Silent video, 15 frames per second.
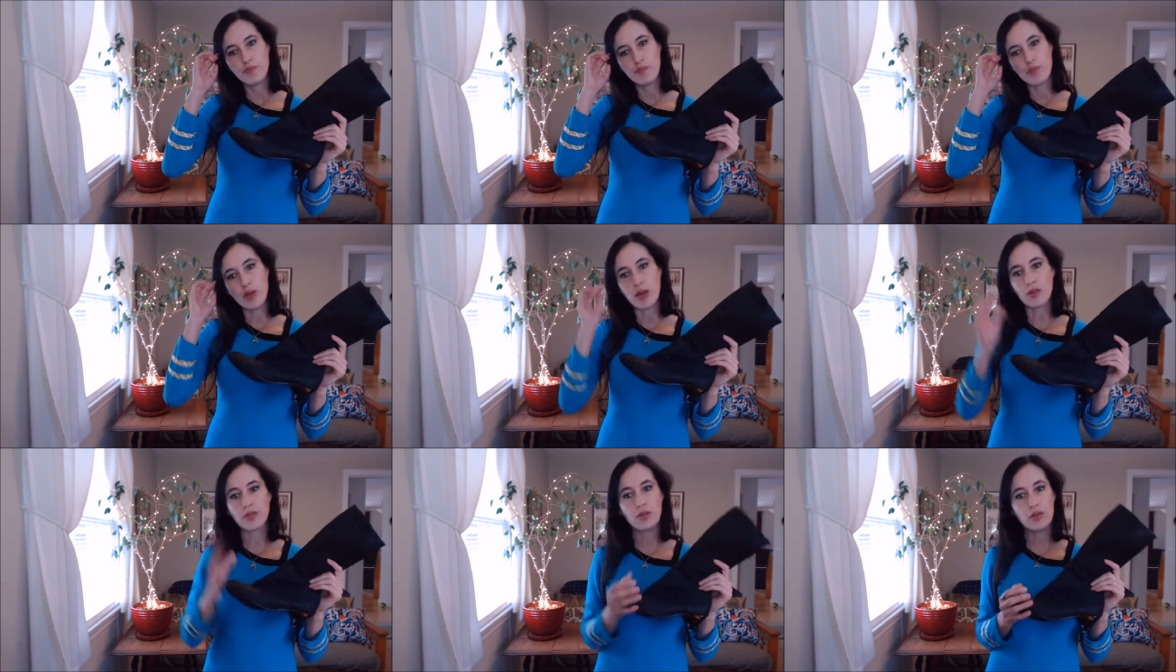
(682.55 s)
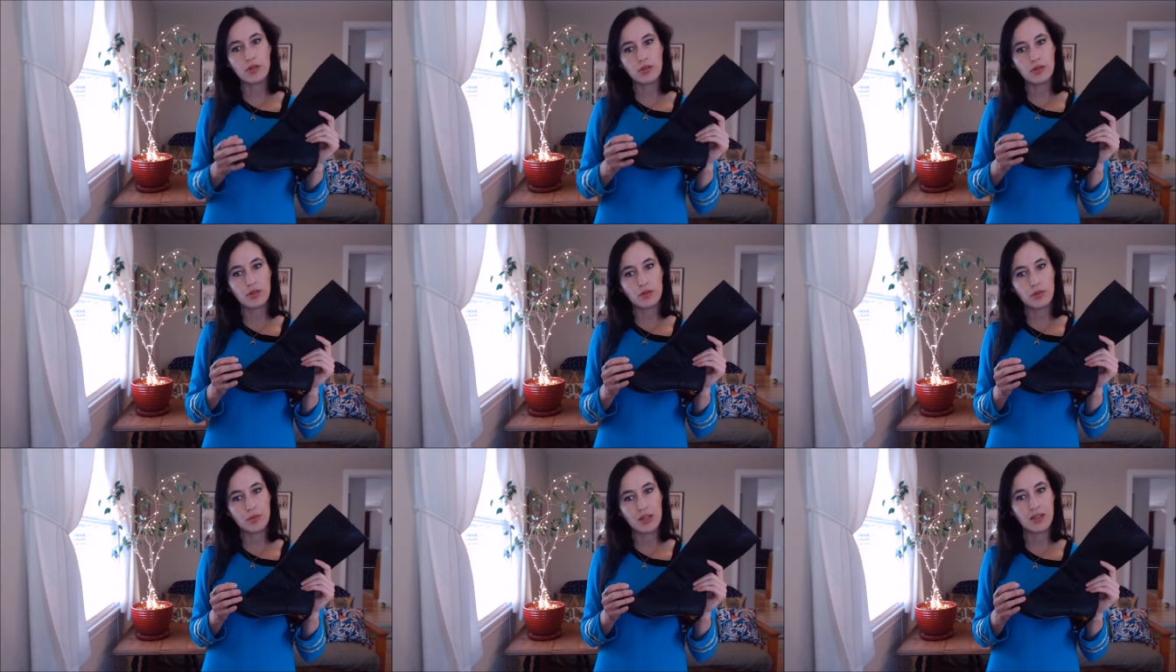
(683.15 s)
been on two
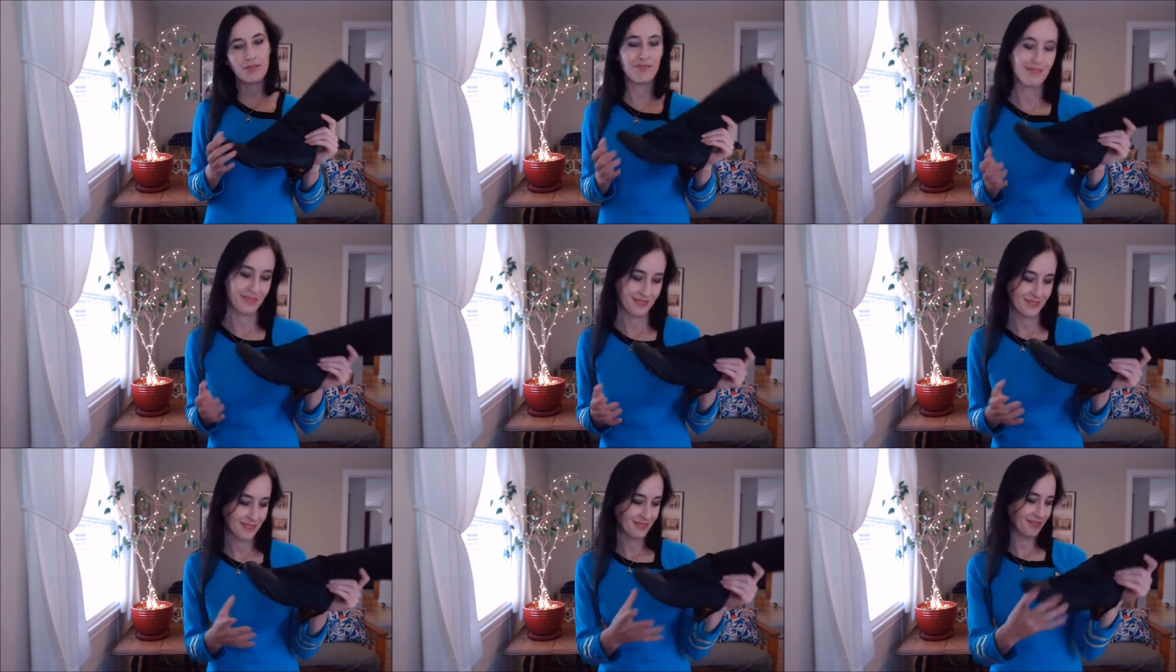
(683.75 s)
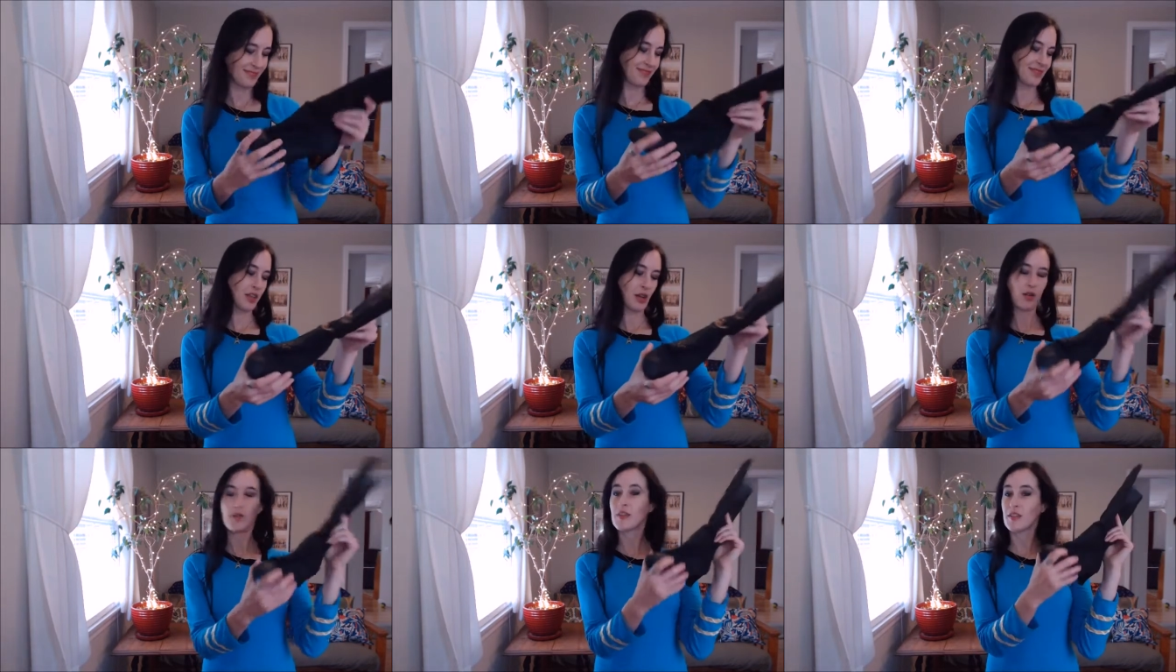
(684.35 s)
cruises with me. They're
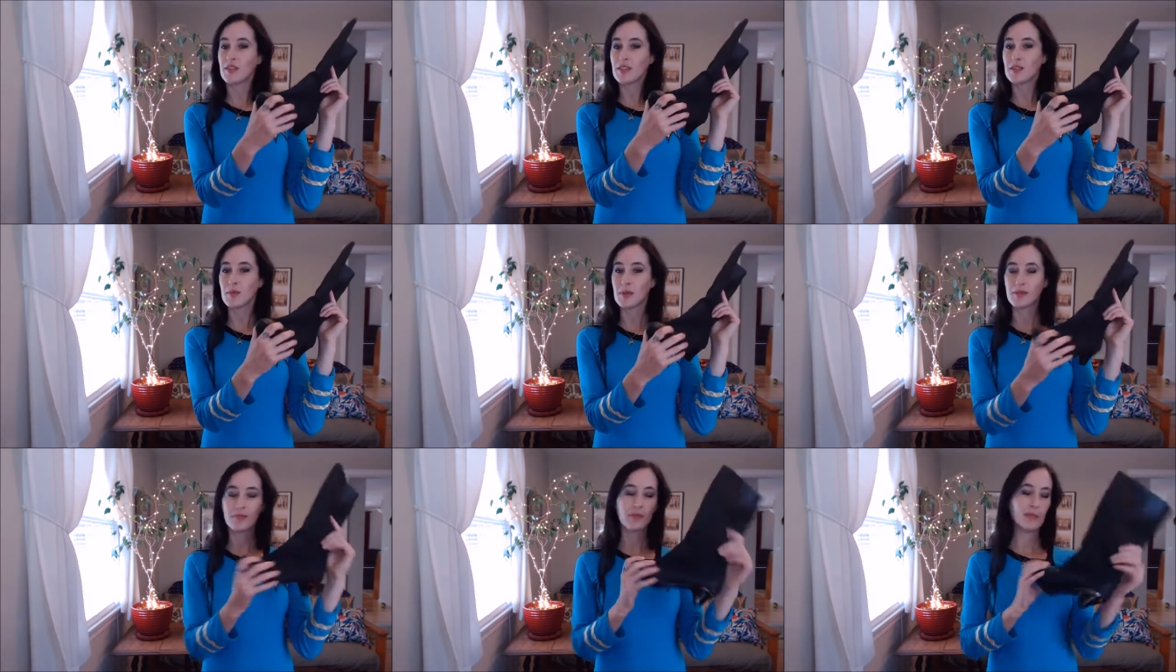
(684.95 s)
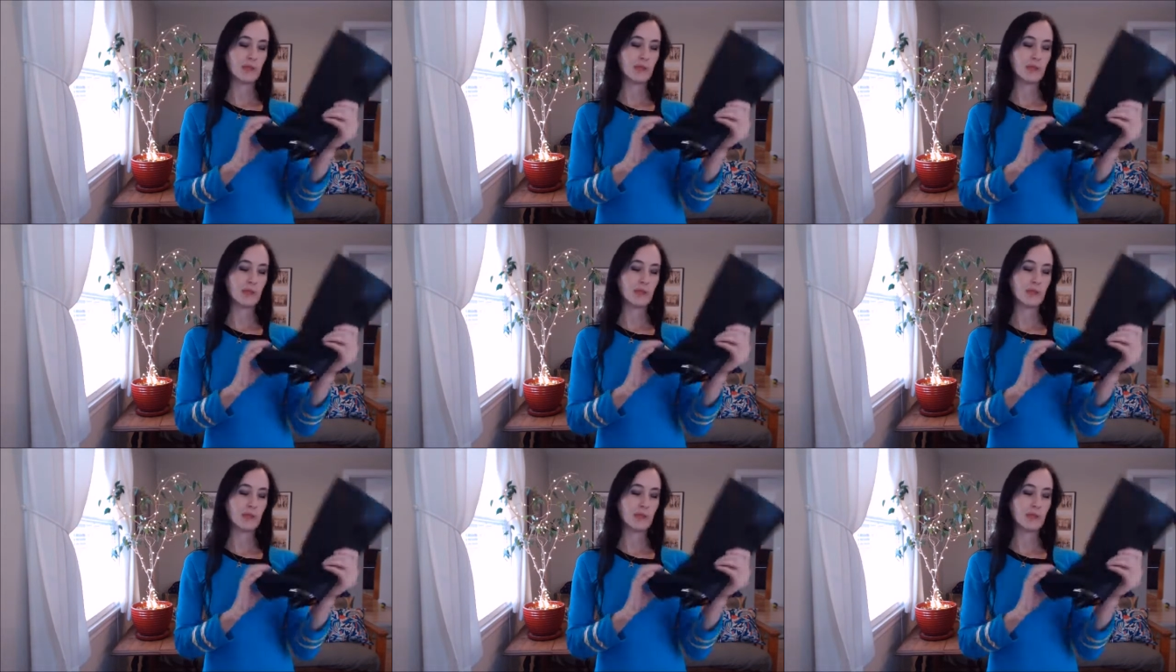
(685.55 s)
going on this one.